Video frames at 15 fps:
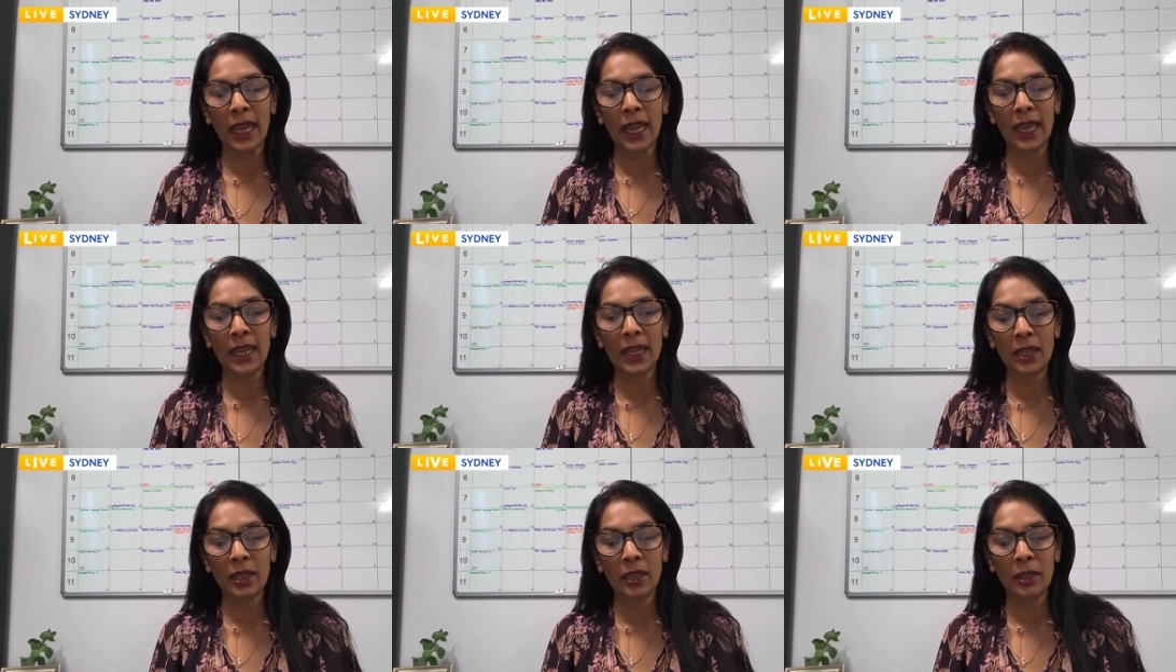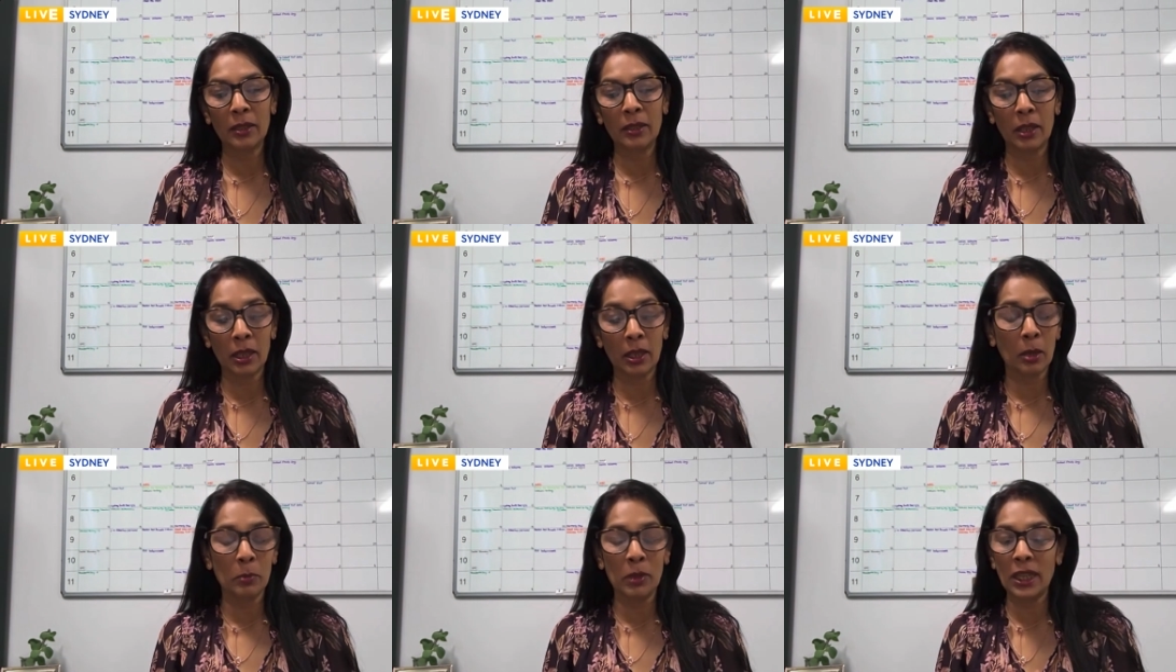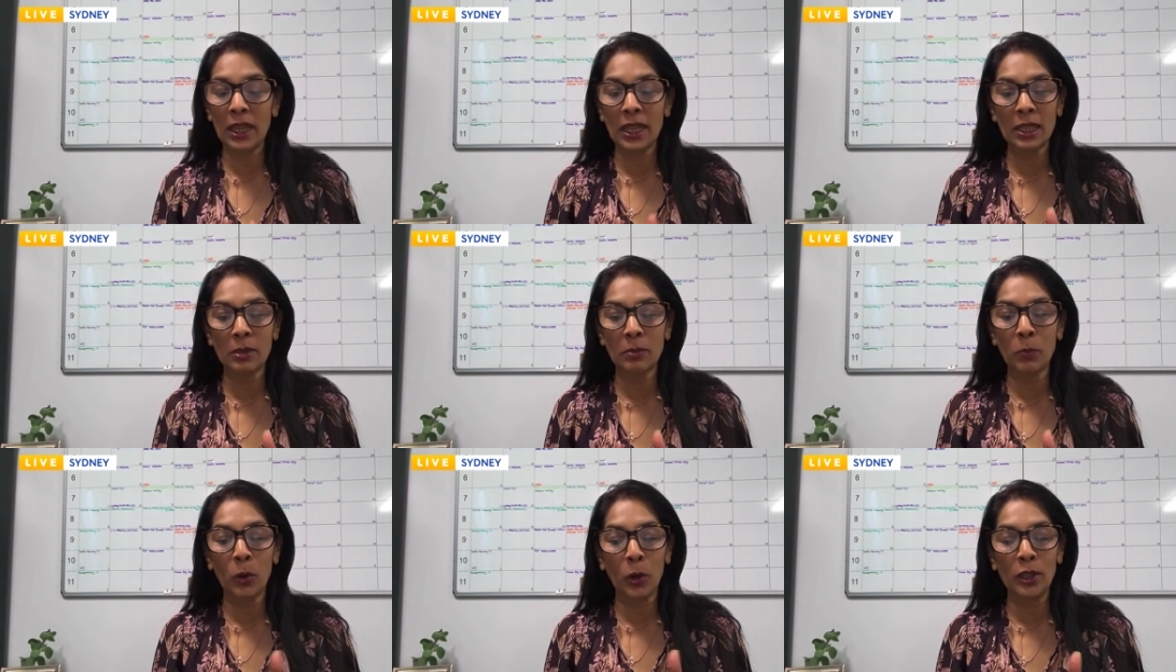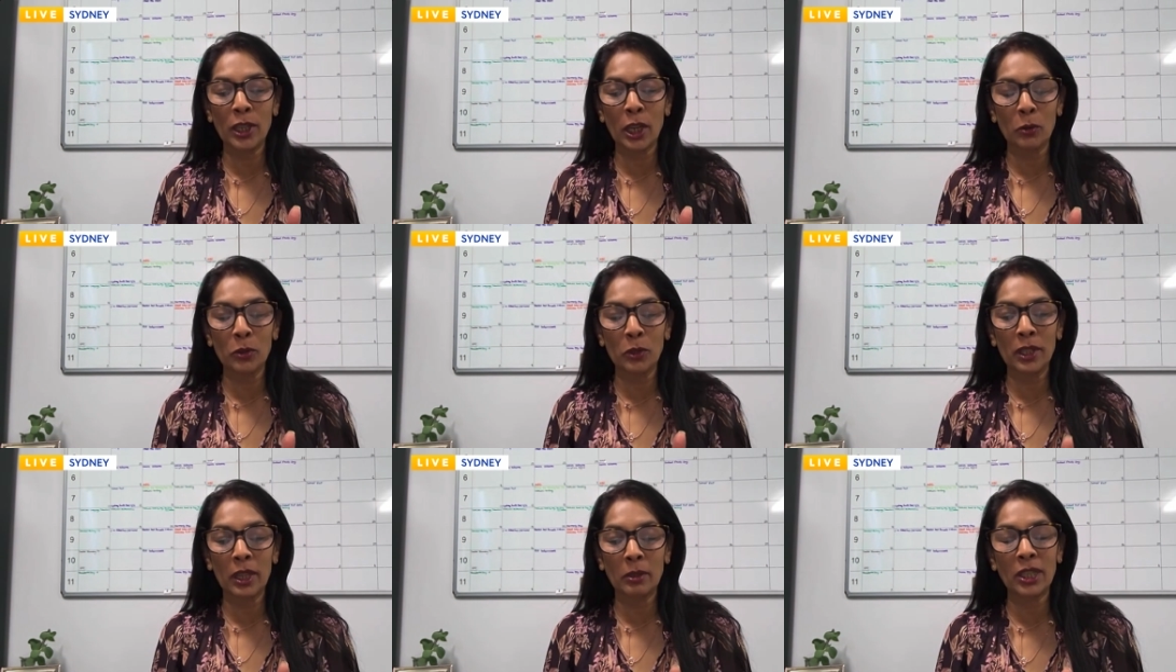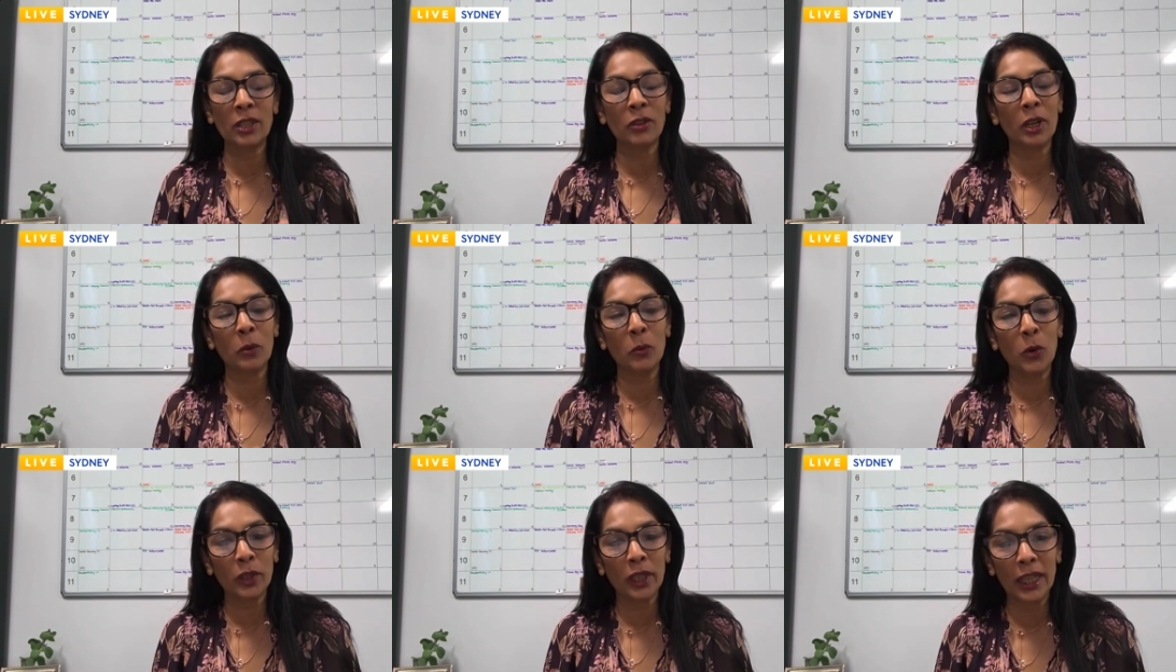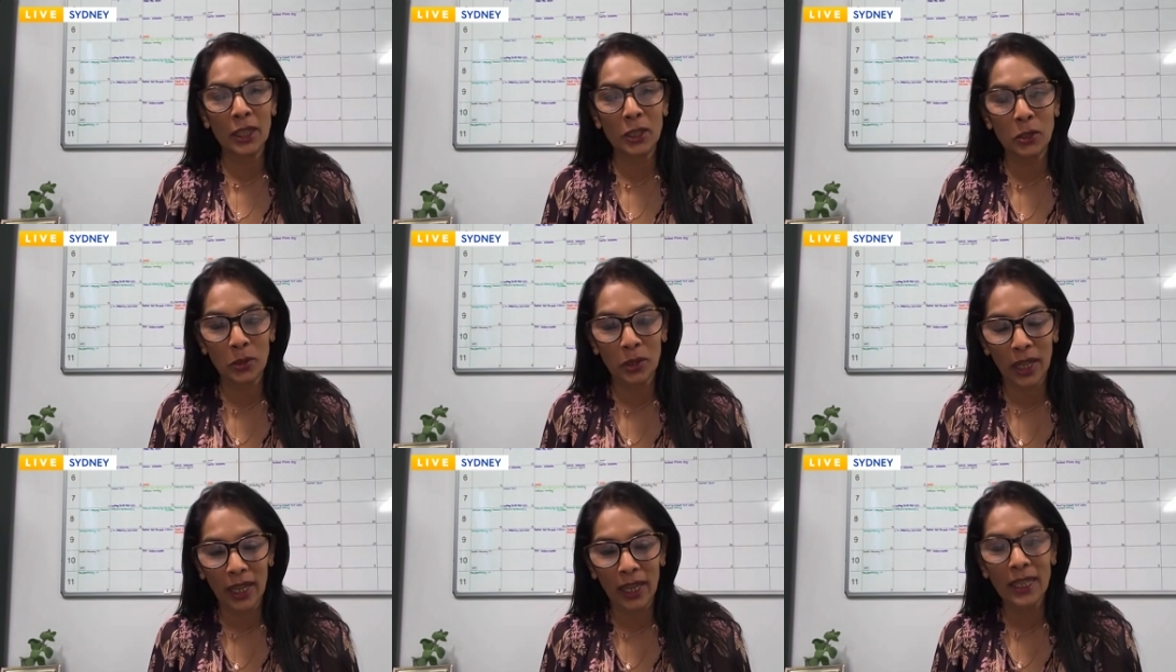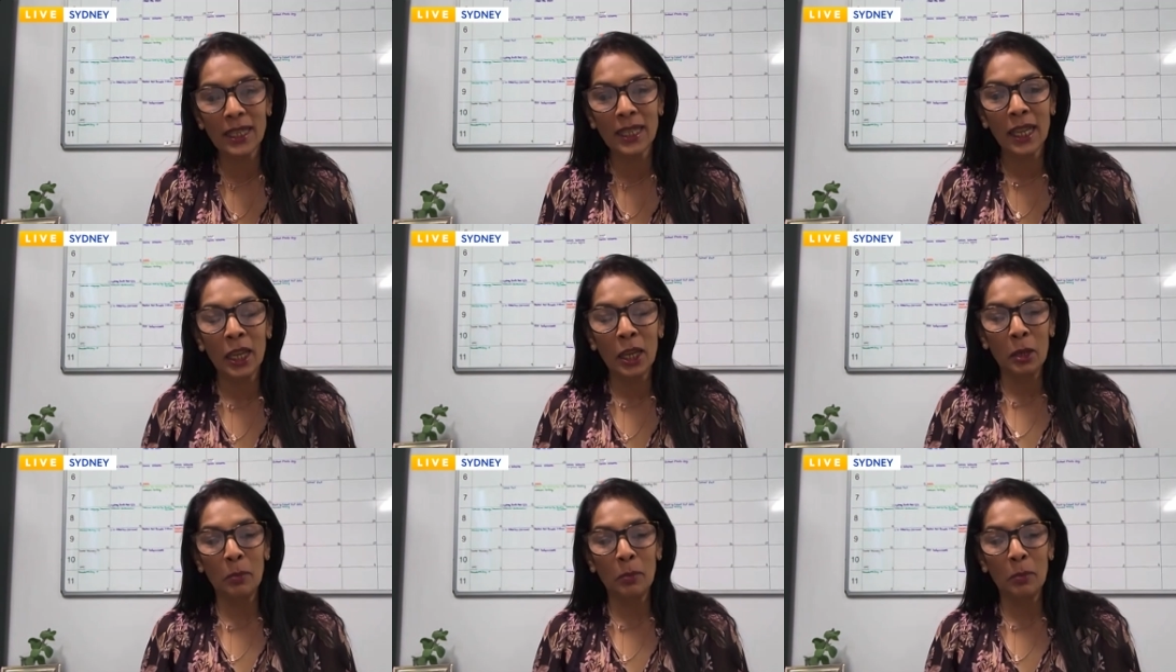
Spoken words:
and it has boiled down to that children are walking in two lines.